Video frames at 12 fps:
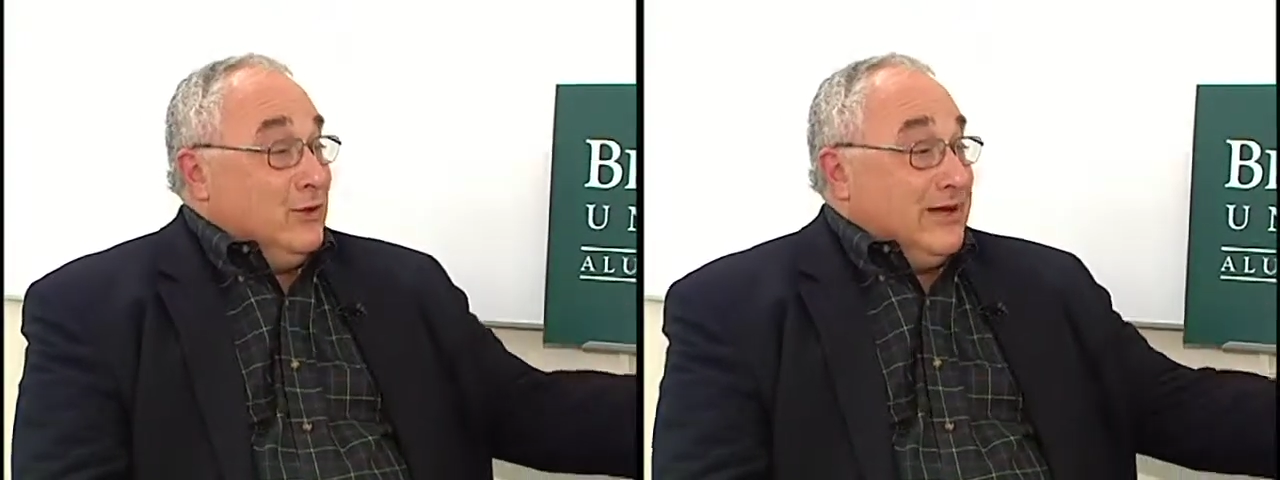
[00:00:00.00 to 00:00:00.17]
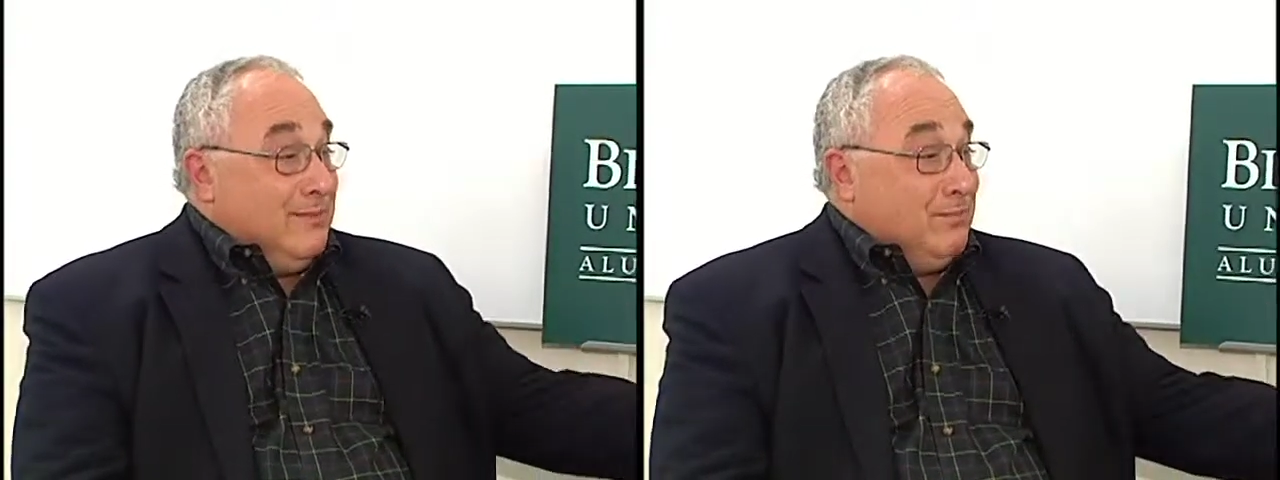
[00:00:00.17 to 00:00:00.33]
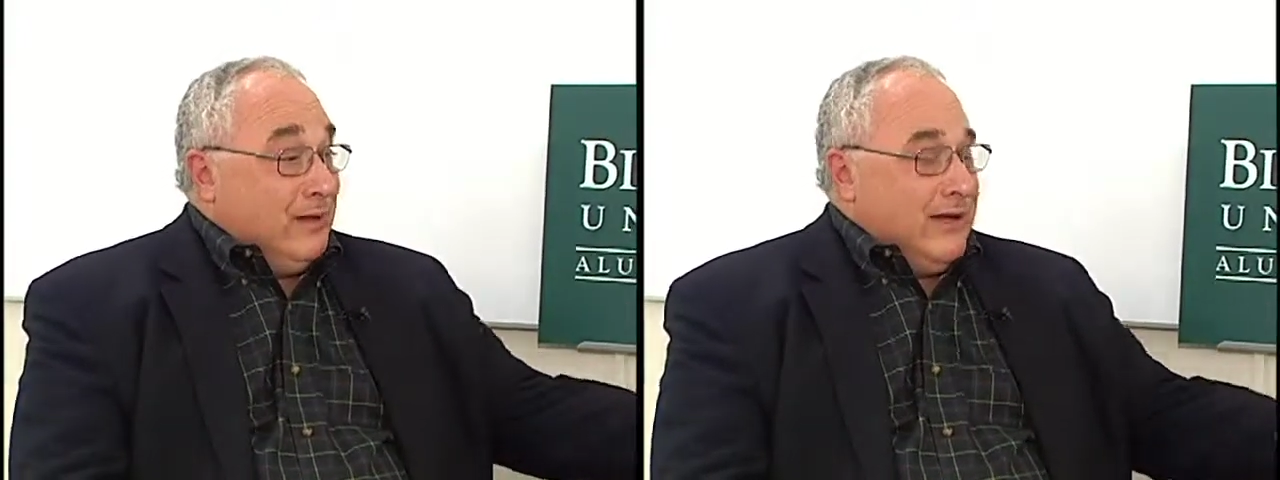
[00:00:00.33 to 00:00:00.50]

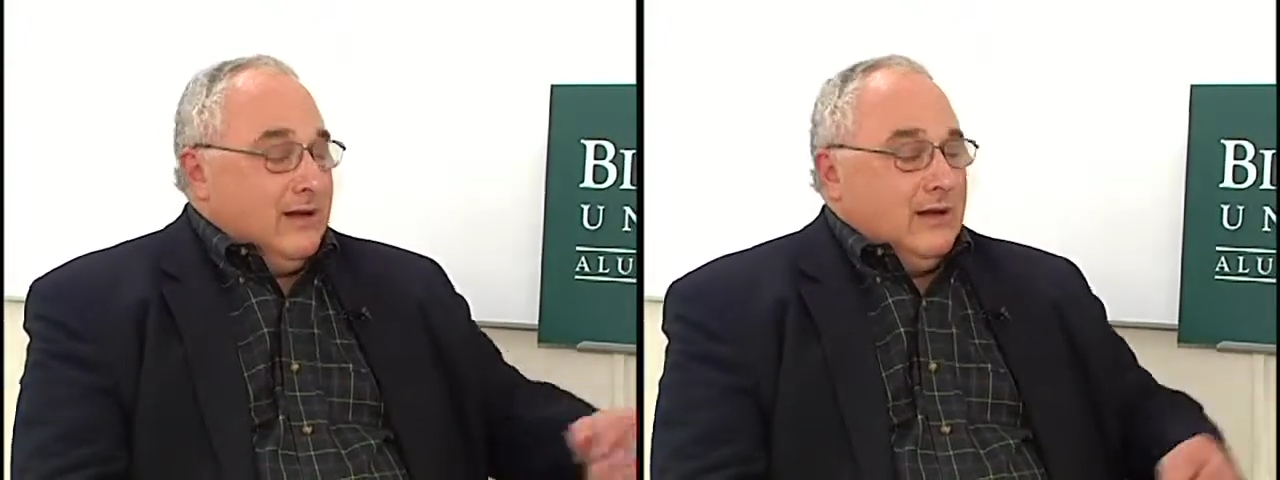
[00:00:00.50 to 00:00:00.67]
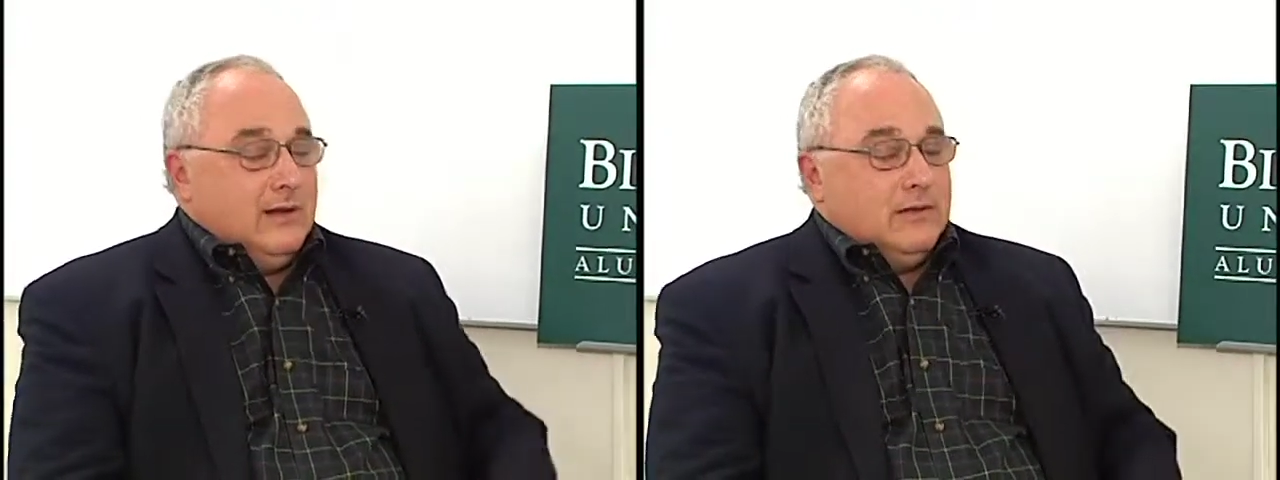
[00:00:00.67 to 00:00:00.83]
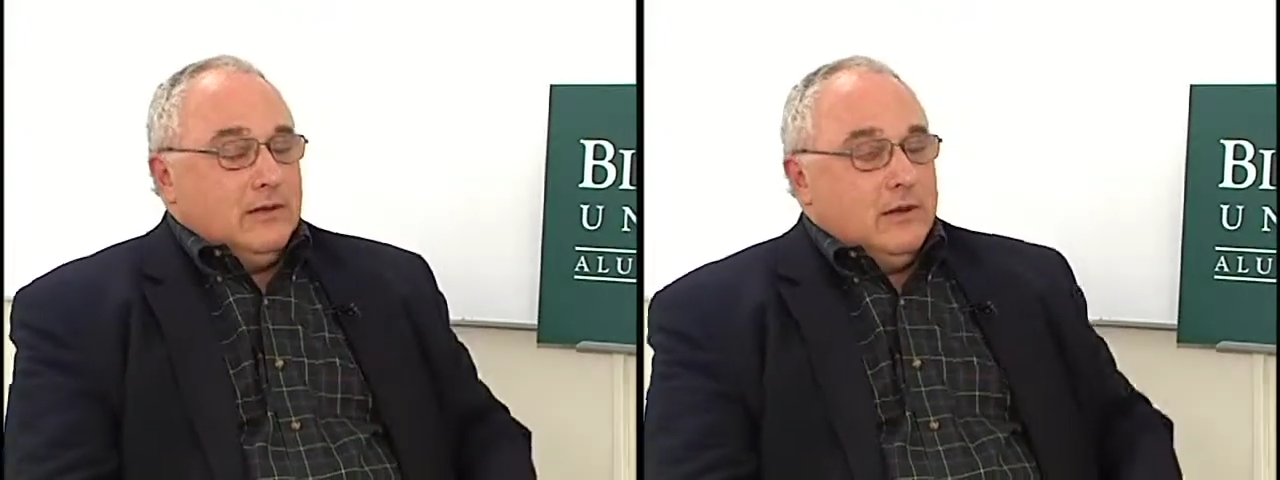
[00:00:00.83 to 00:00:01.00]
deeply
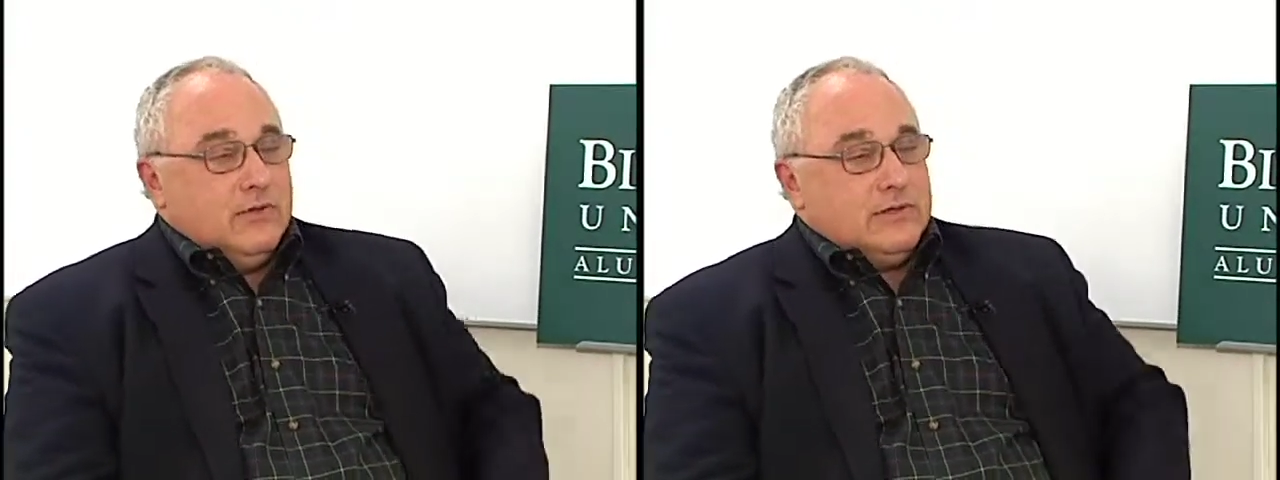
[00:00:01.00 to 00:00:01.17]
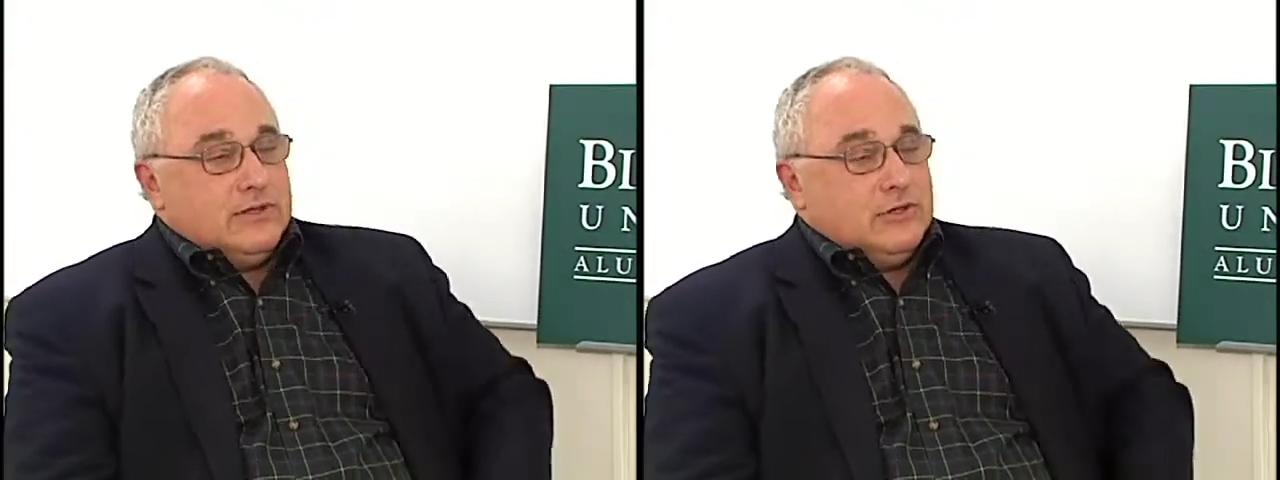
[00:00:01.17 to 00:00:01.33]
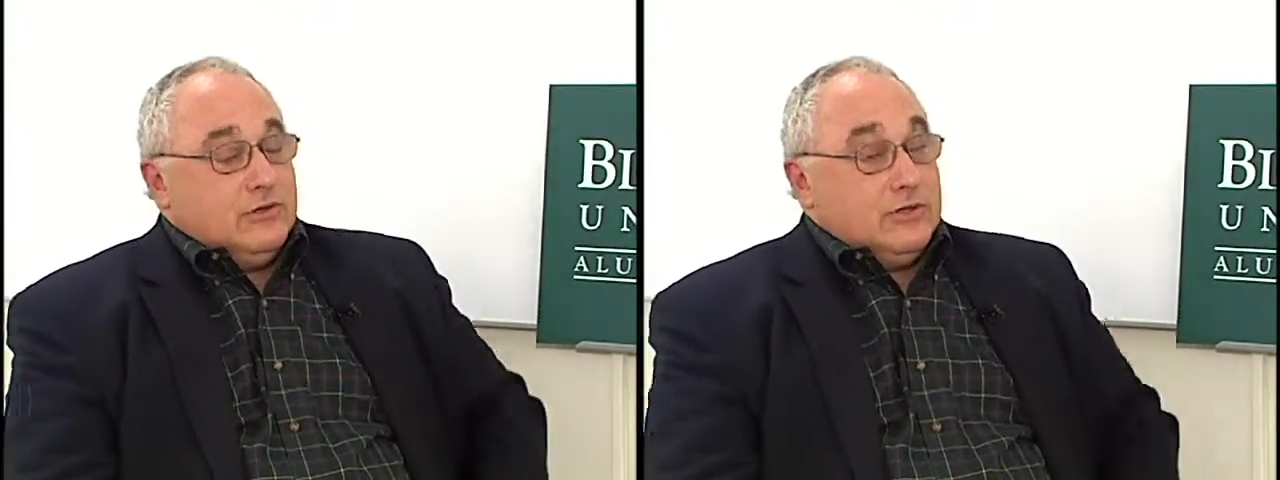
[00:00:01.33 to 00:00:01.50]
into those
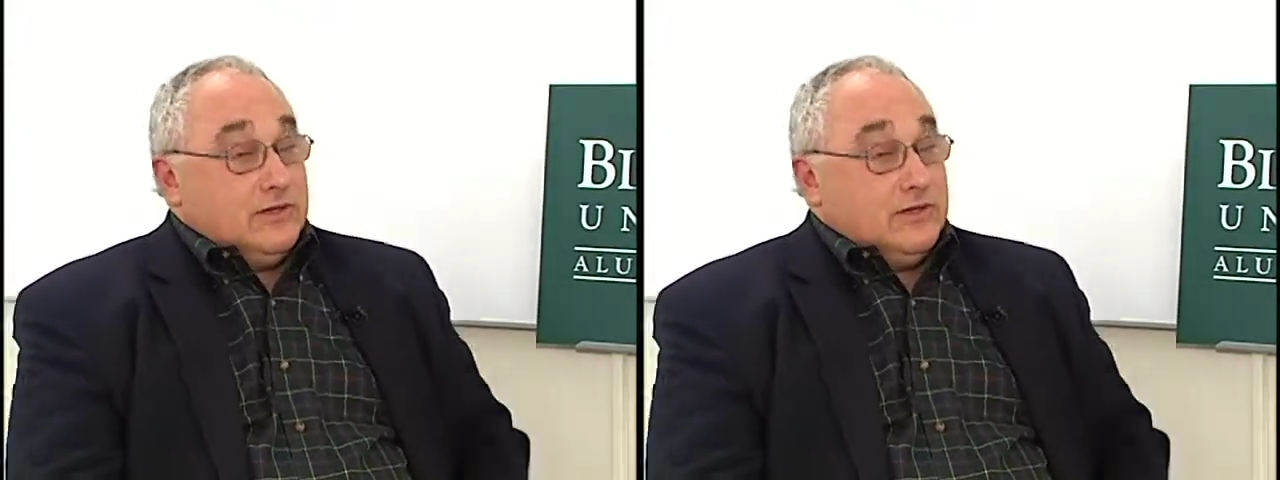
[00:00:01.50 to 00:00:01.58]
issues,